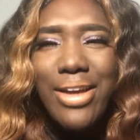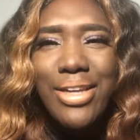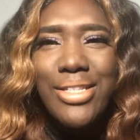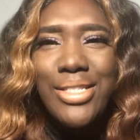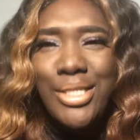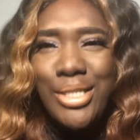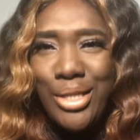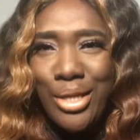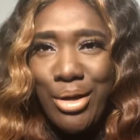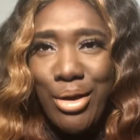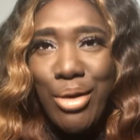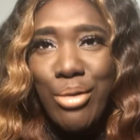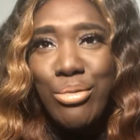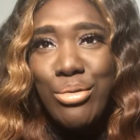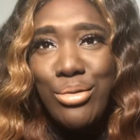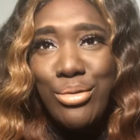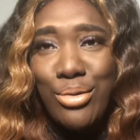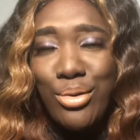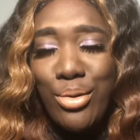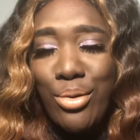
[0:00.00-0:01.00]
to go
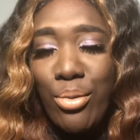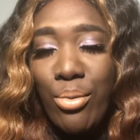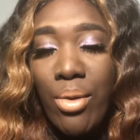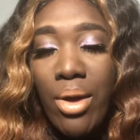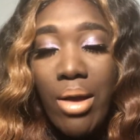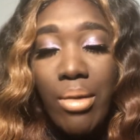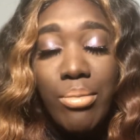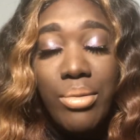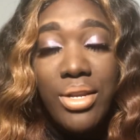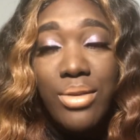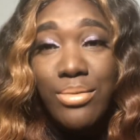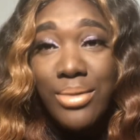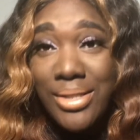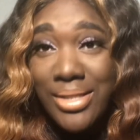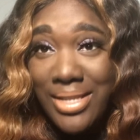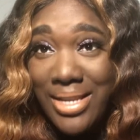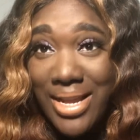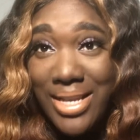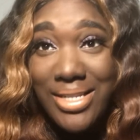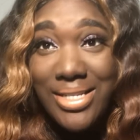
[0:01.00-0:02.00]
through, but it was
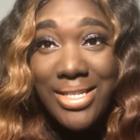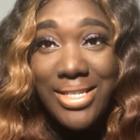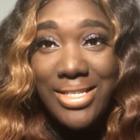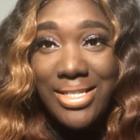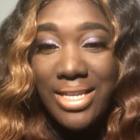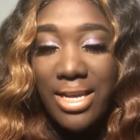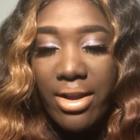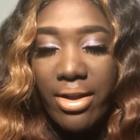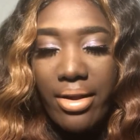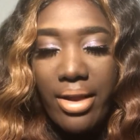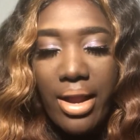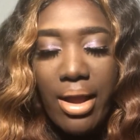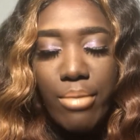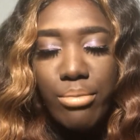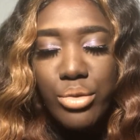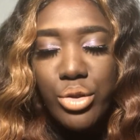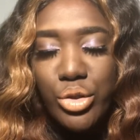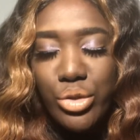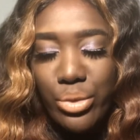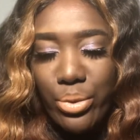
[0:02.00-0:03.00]
necessary, I'm
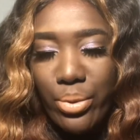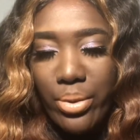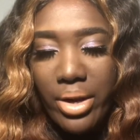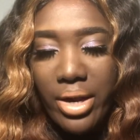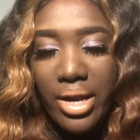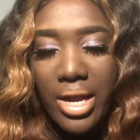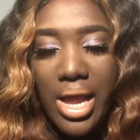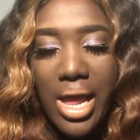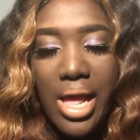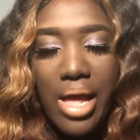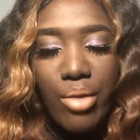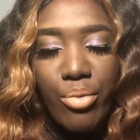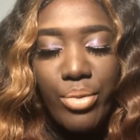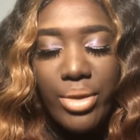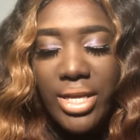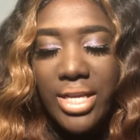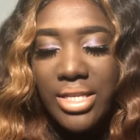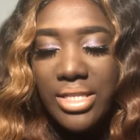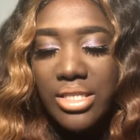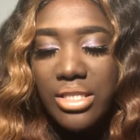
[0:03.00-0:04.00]
sure,
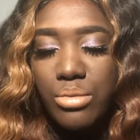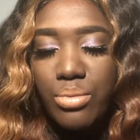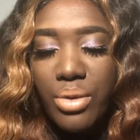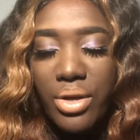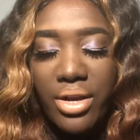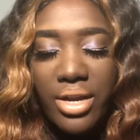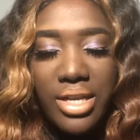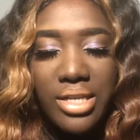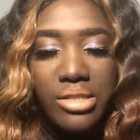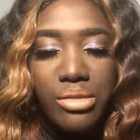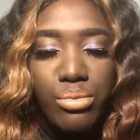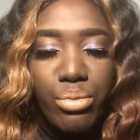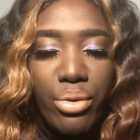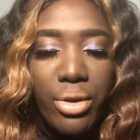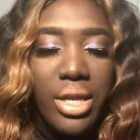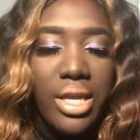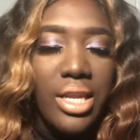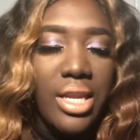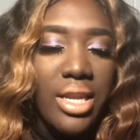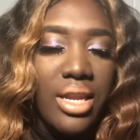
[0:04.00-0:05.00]
because spirit is
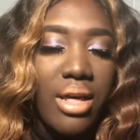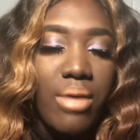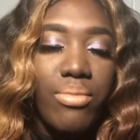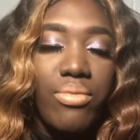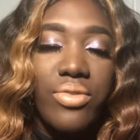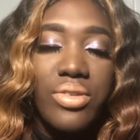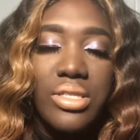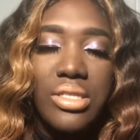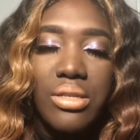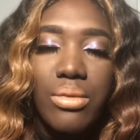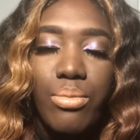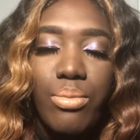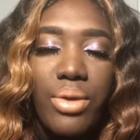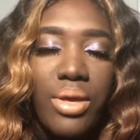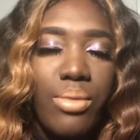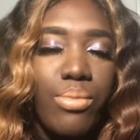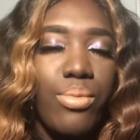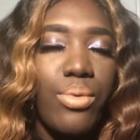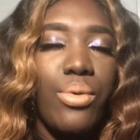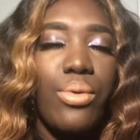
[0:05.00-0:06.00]
bringing it up for some
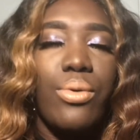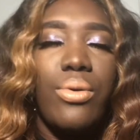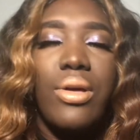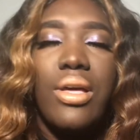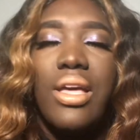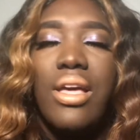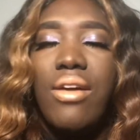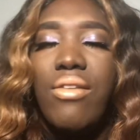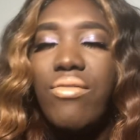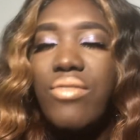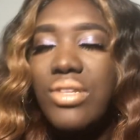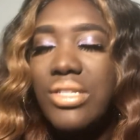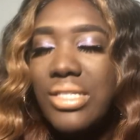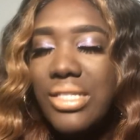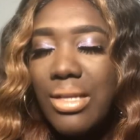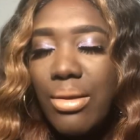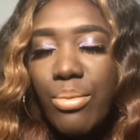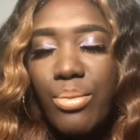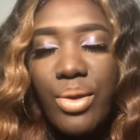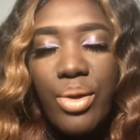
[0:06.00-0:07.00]
people. For
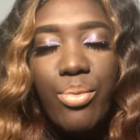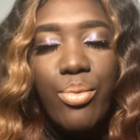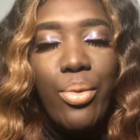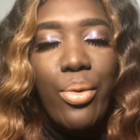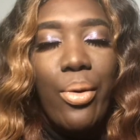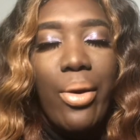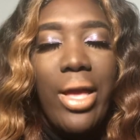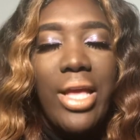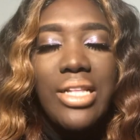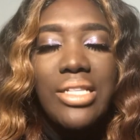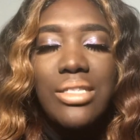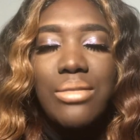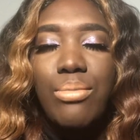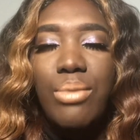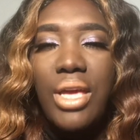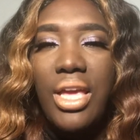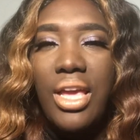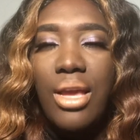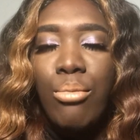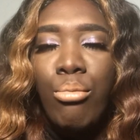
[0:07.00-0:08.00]
some people, it's
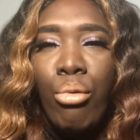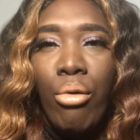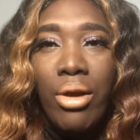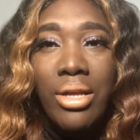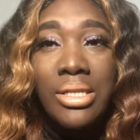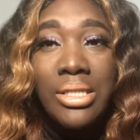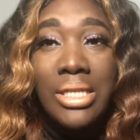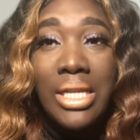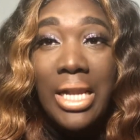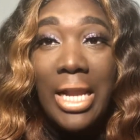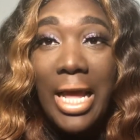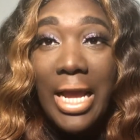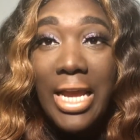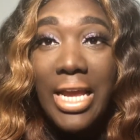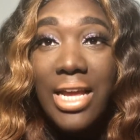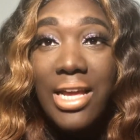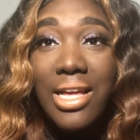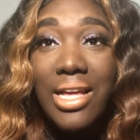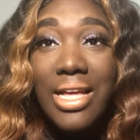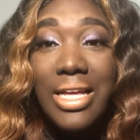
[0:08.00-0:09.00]
being brought to light,
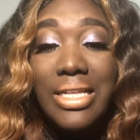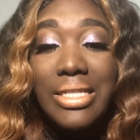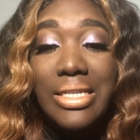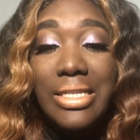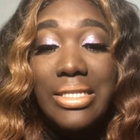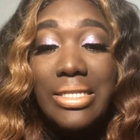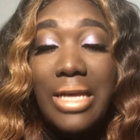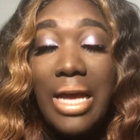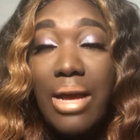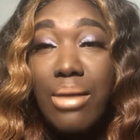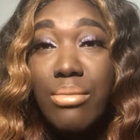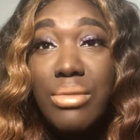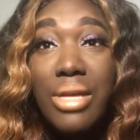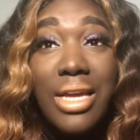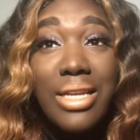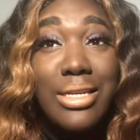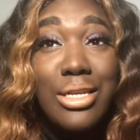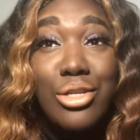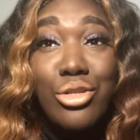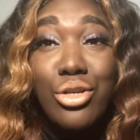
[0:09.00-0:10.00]
the timeline
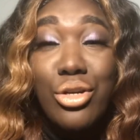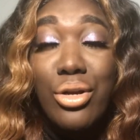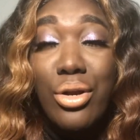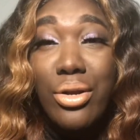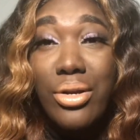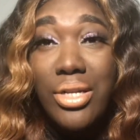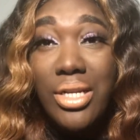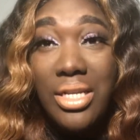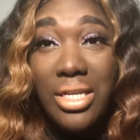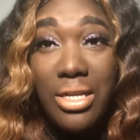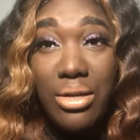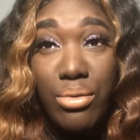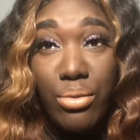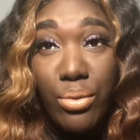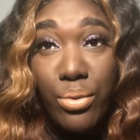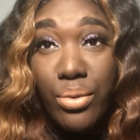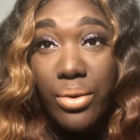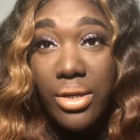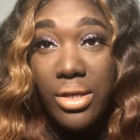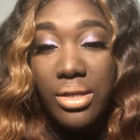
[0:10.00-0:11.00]
that you're currently
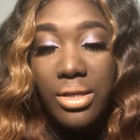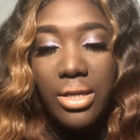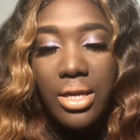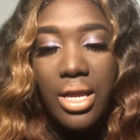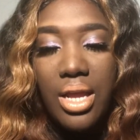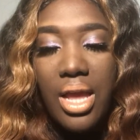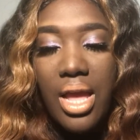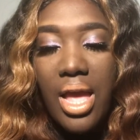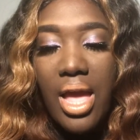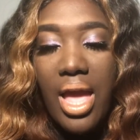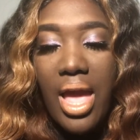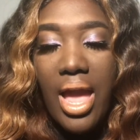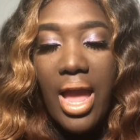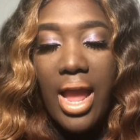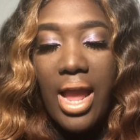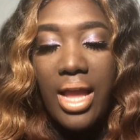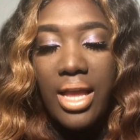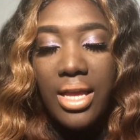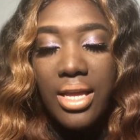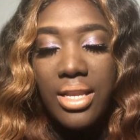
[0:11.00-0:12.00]
on,
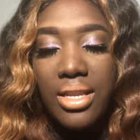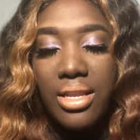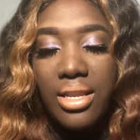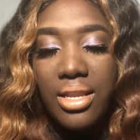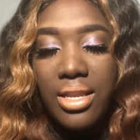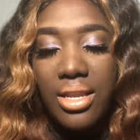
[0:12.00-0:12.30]
and